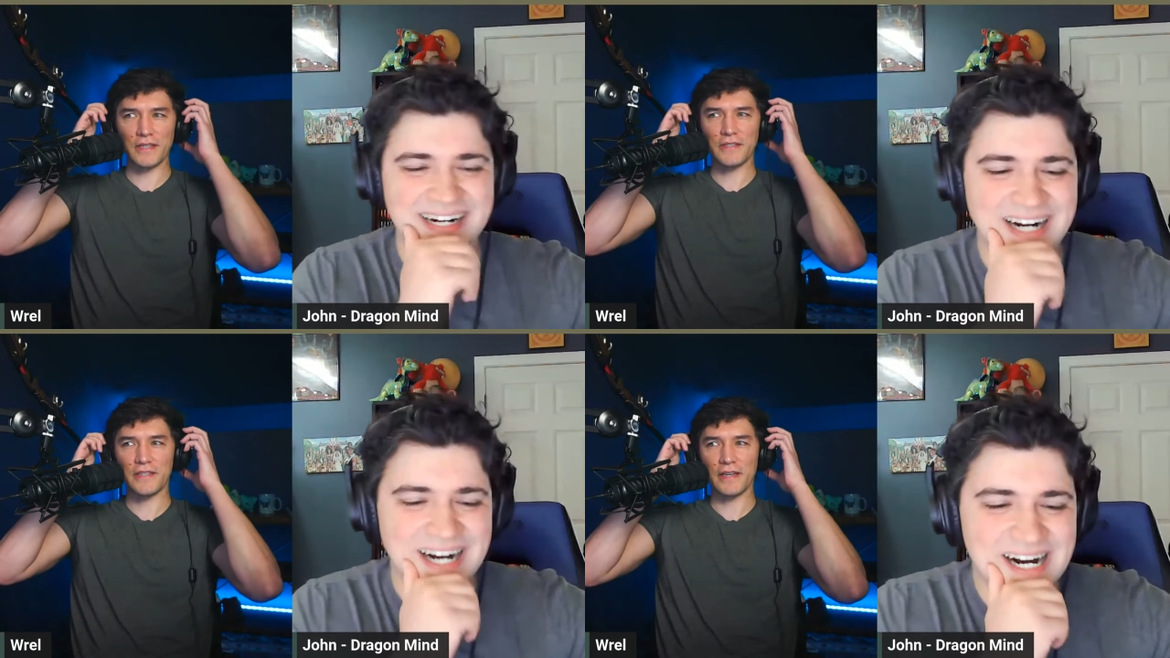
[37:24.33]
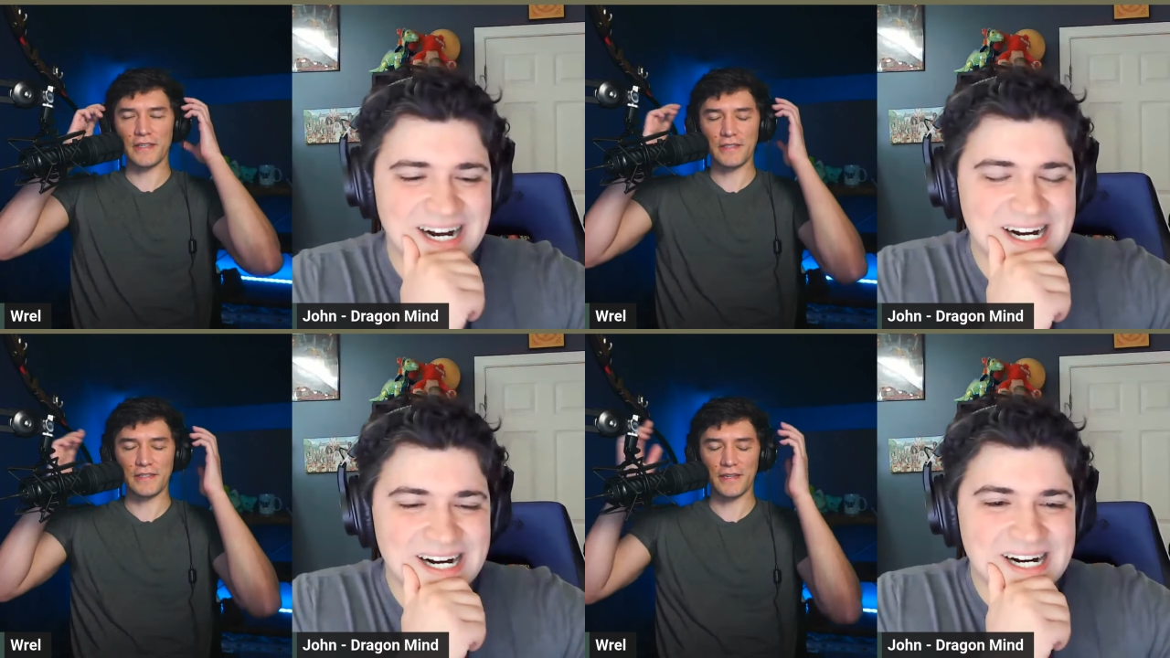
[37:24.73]
Speaker 1: I
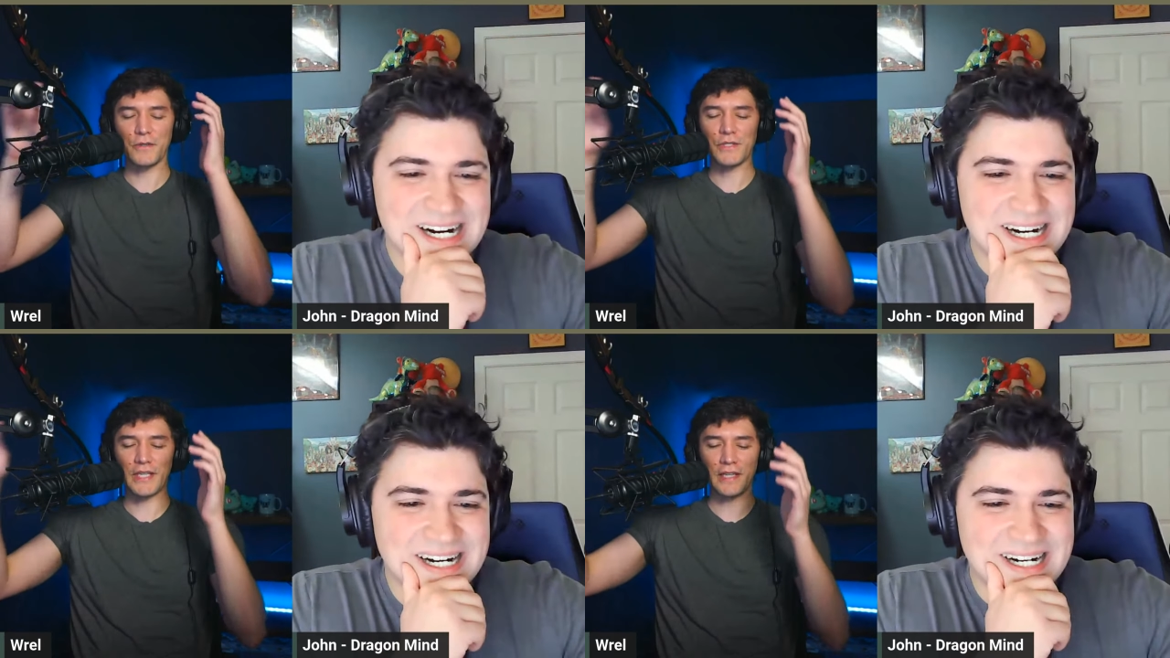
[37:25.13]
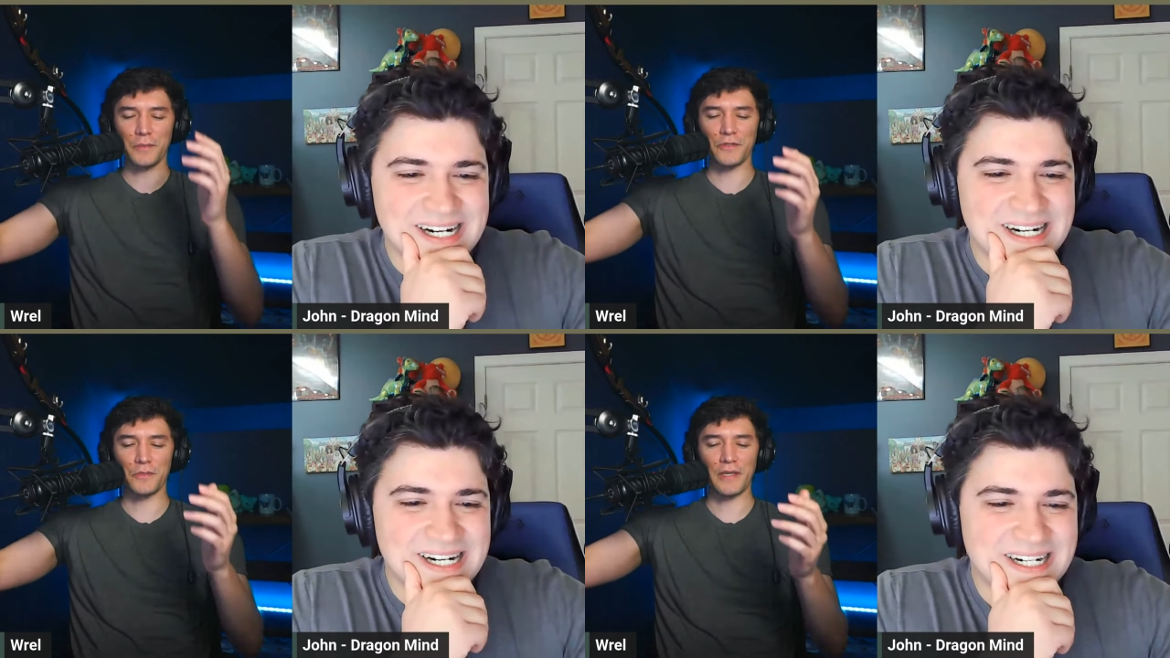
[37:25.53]
understand
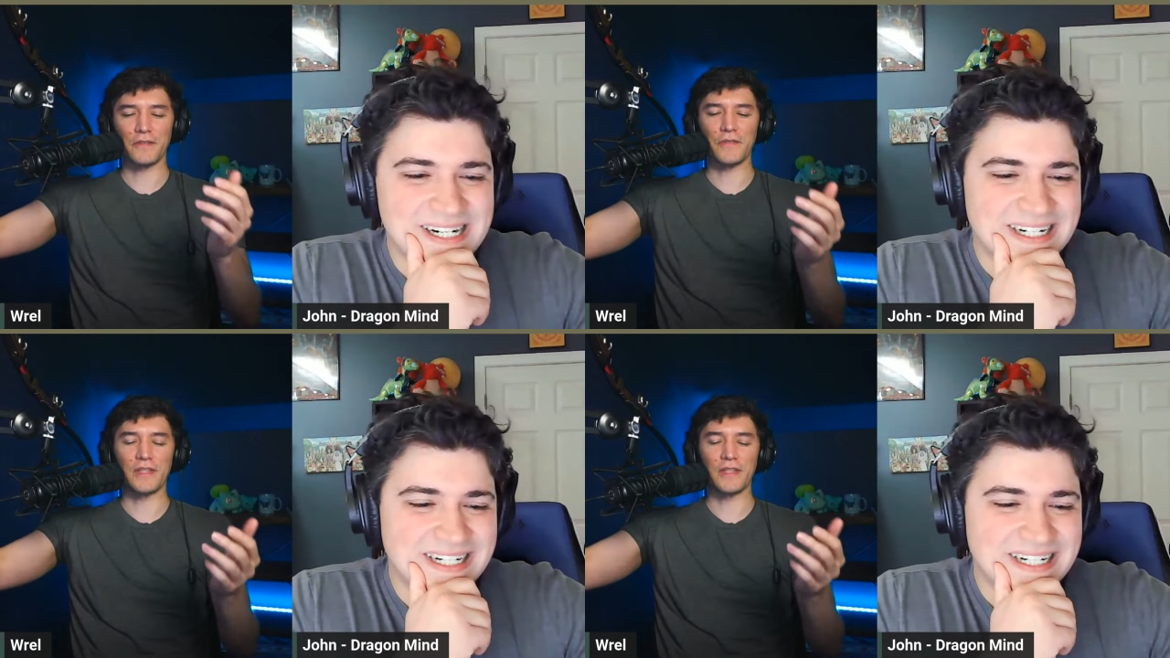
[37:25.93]
that perspective.